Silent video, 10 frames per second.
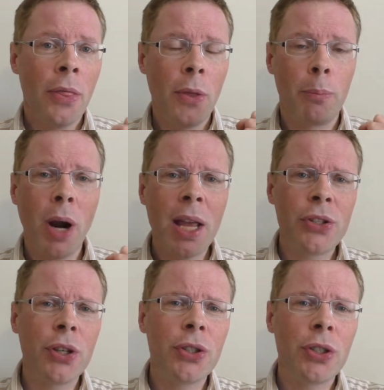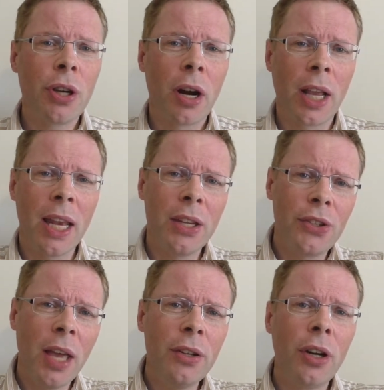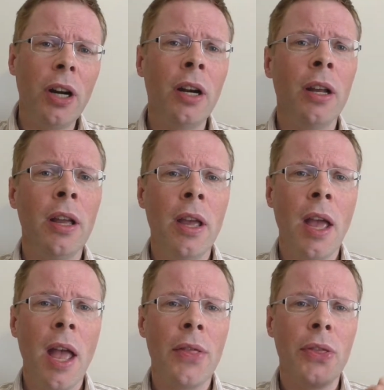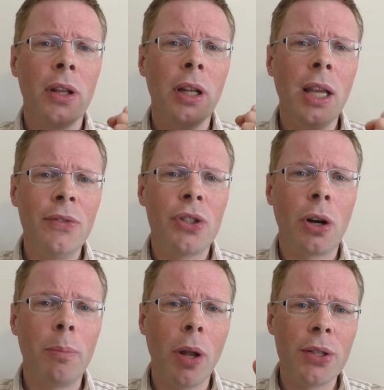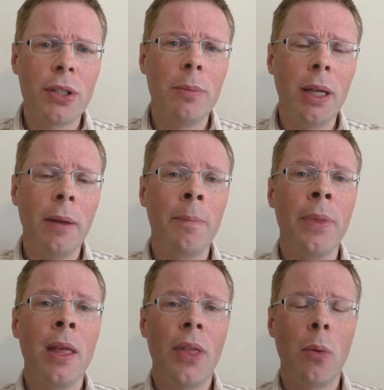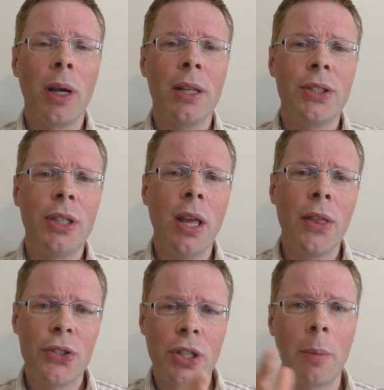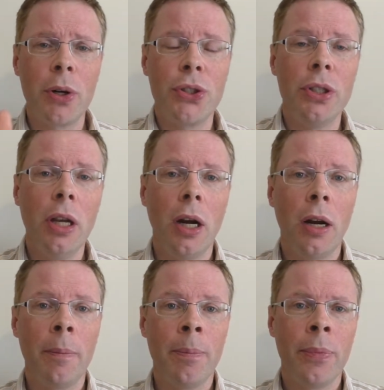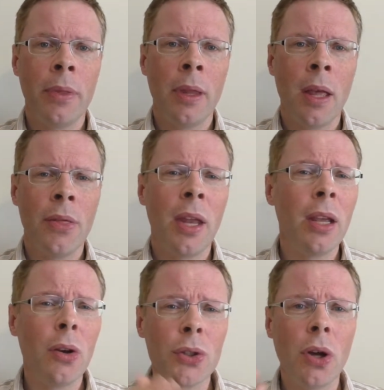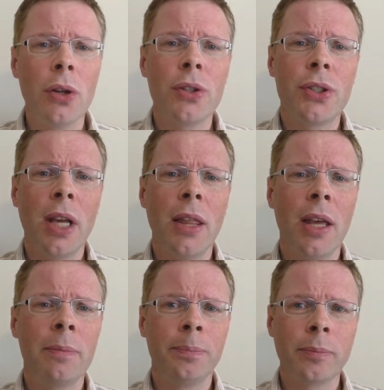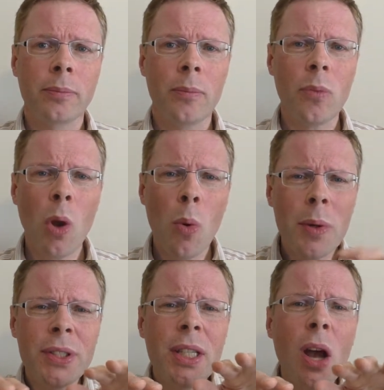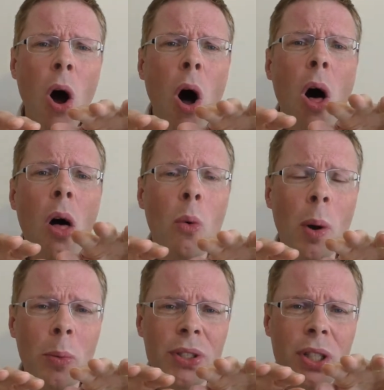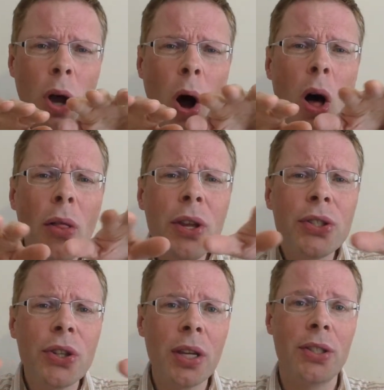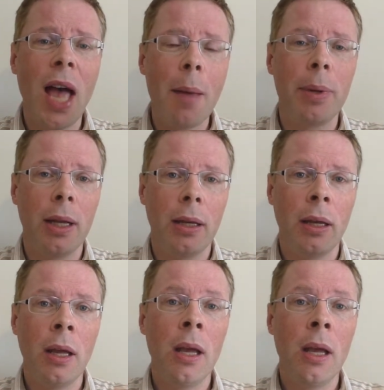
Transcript: the branches are getting tender and the leaves are blossoming, then we can see summer's near. Then he goes on to say that when we see all these things happening,